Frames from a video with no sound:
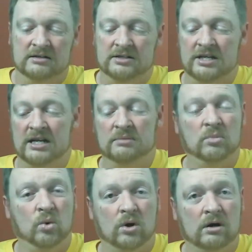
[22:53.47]
10
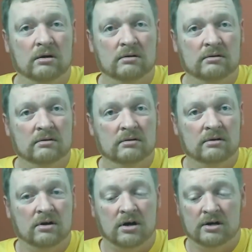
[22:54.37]
more
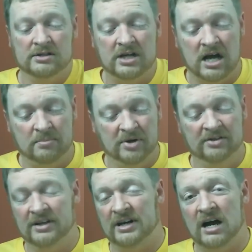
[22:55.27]
on top of
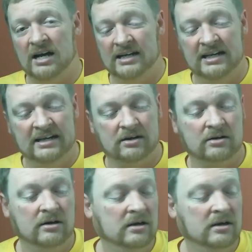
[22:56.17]
the 9 here.